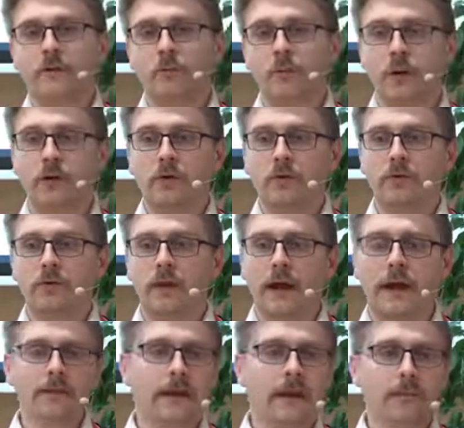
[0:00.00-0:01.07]
And we could
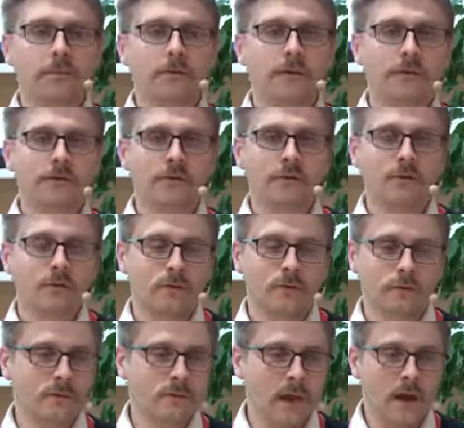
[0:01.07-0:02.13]
adapt this
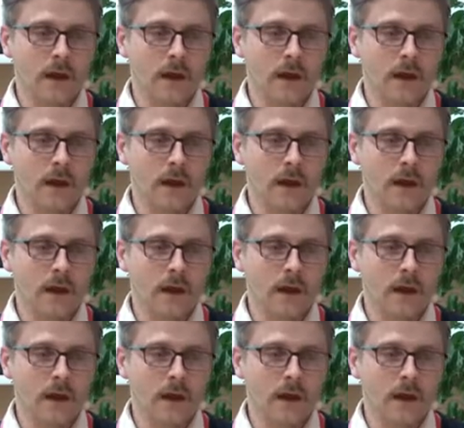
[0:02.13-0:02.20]
to,